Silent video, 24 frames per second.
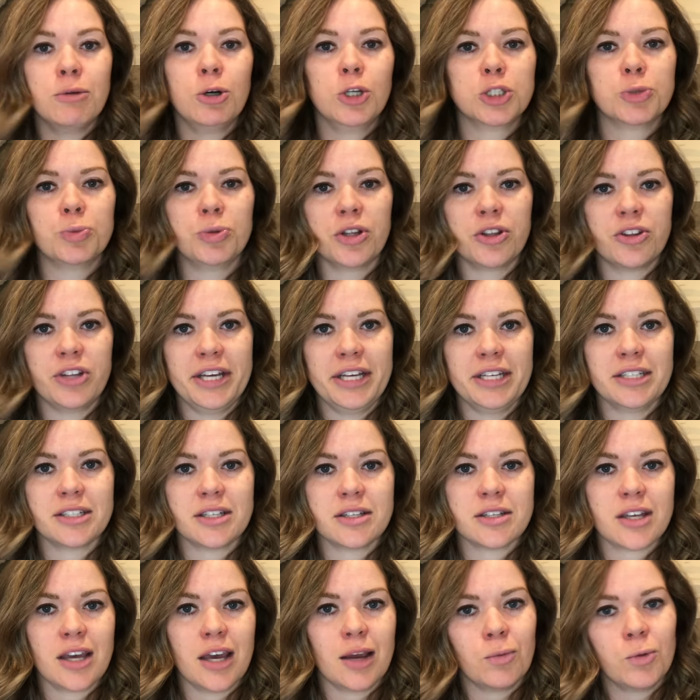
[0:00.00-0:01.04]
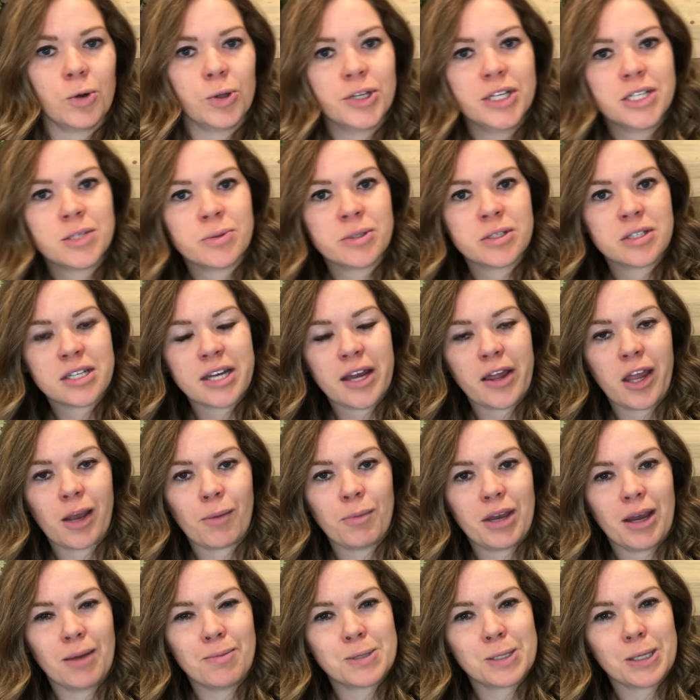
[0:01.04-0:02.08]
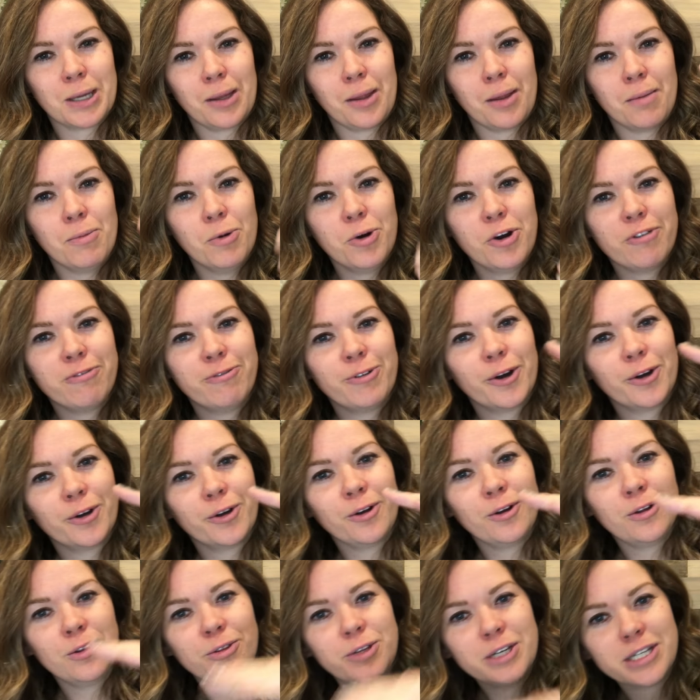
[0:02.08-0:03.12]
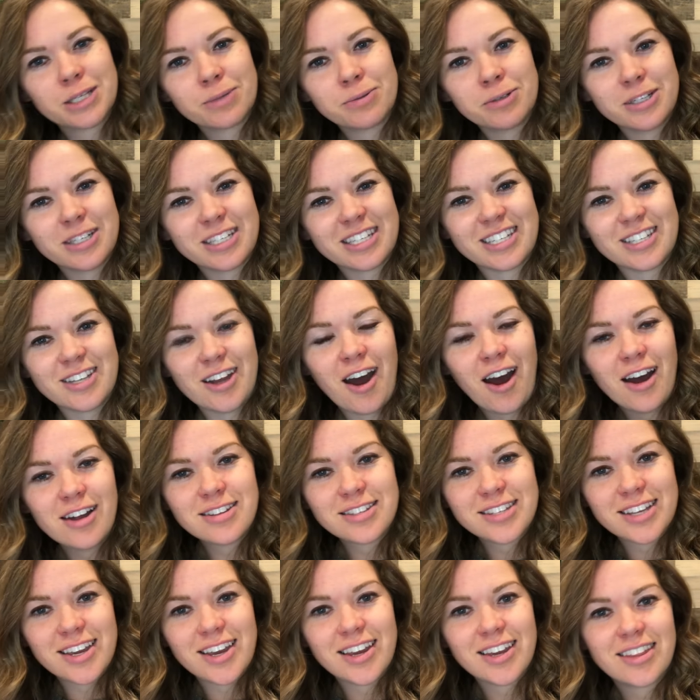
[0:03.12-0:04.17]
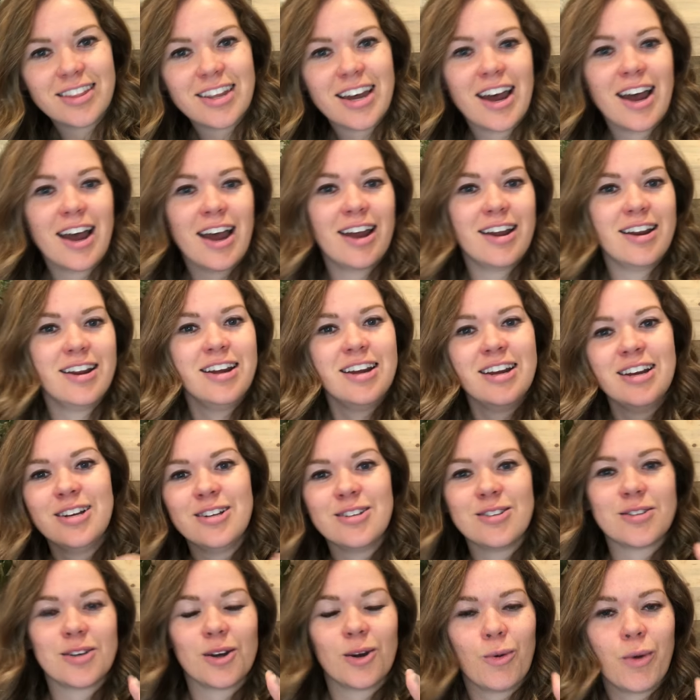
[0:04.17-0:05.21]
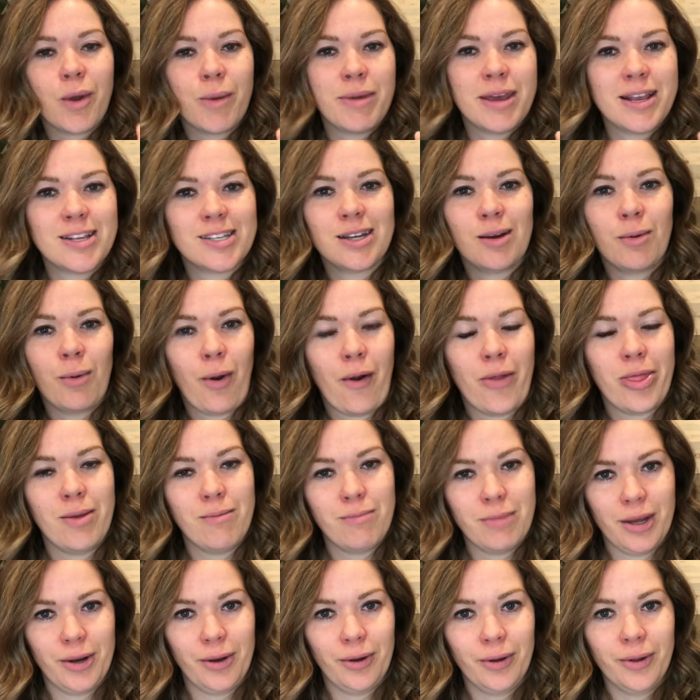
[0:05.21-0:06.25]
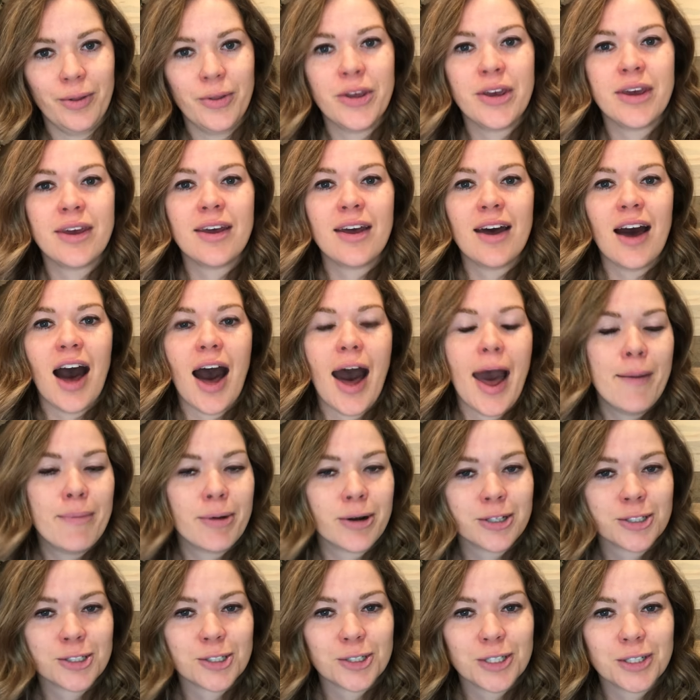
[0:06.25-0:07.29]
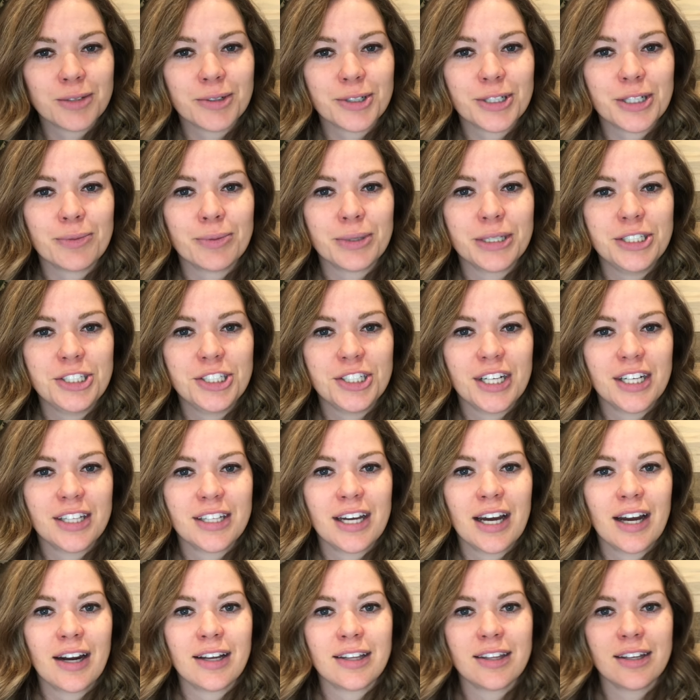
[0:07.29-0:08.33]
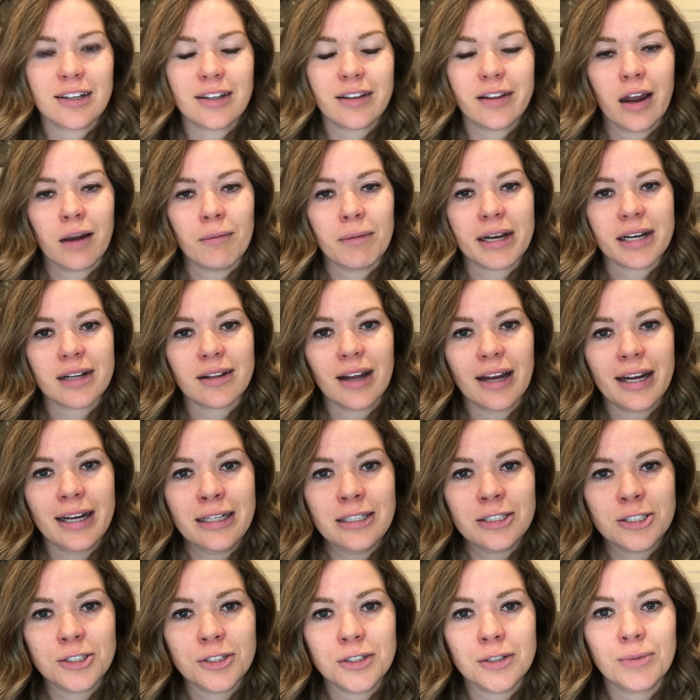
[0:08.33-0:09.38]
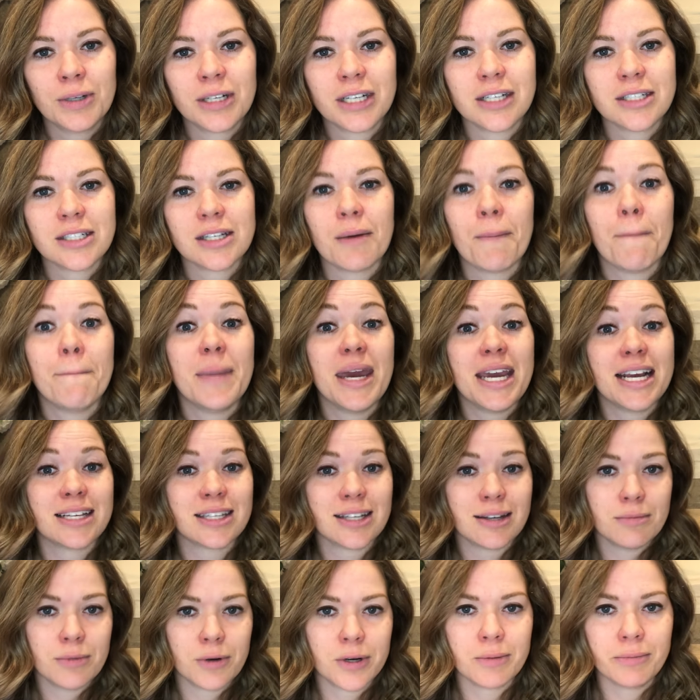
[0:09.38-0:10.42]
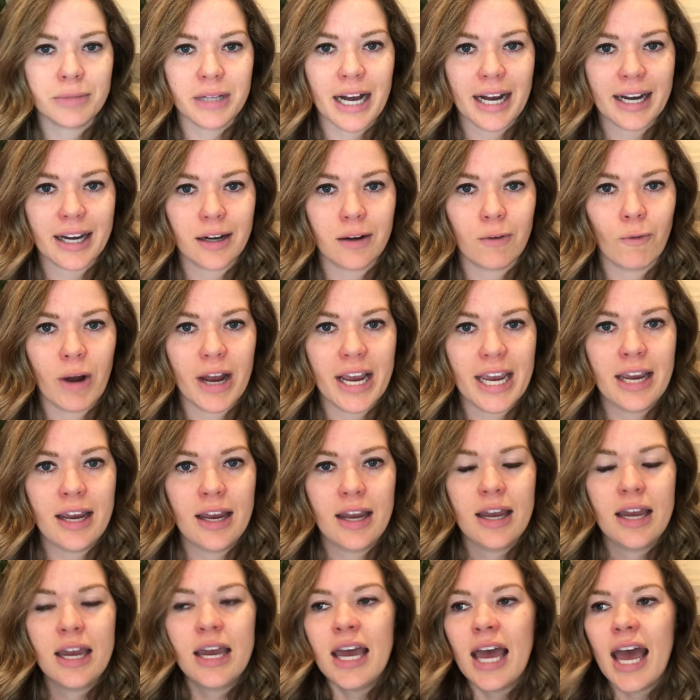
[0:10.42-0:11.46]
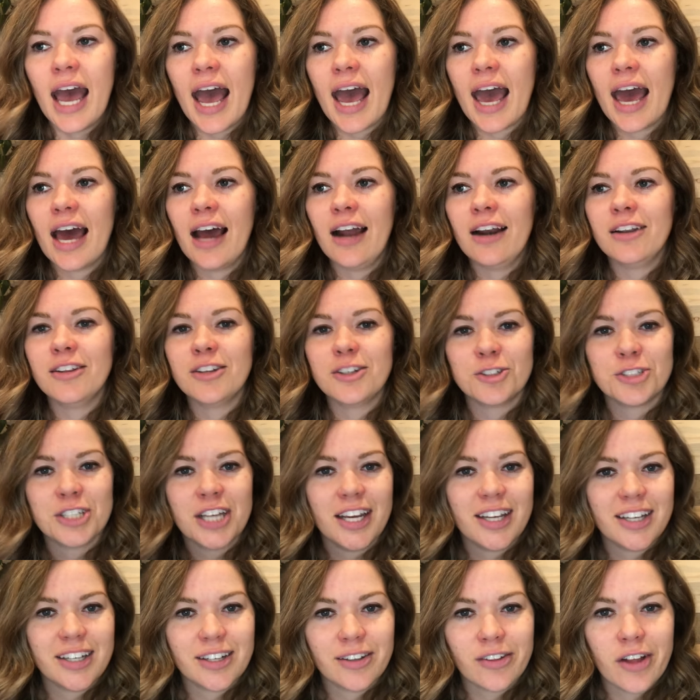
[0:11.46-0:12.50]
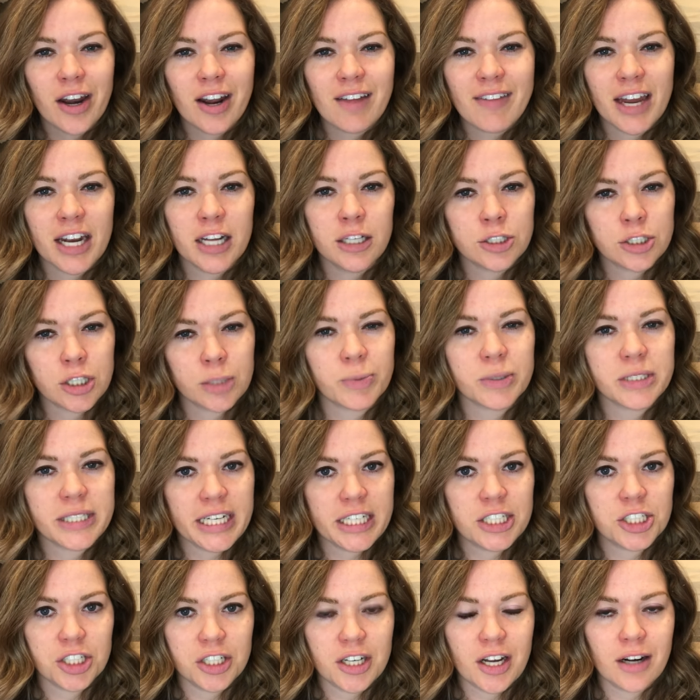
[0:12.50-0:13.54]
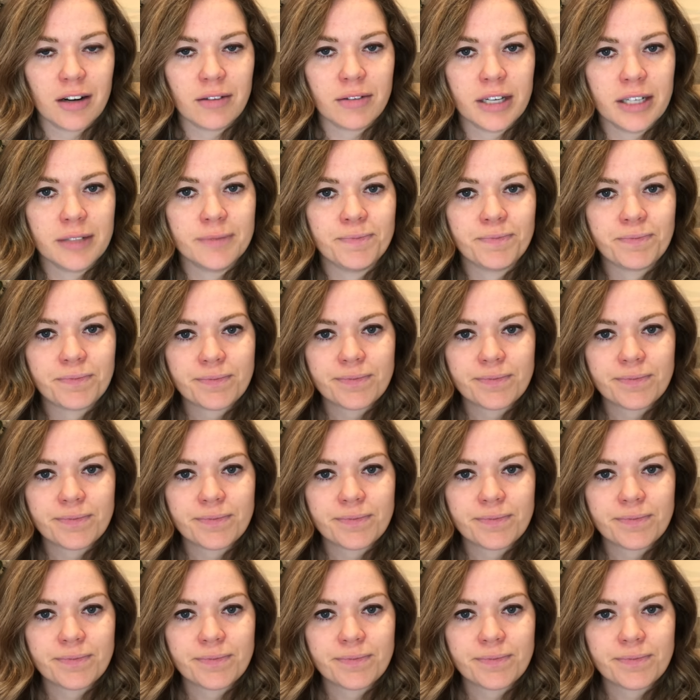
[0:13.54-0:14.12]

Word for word: multiple things and saying, well, this one's telling me I'm slightly more fertile, this one's not saying that, so we meet somewhere in the middle. I personally really appreciate that. I think a lot of my clients do because it makes it more black and white and you're taking a lot of that interpretation out of it.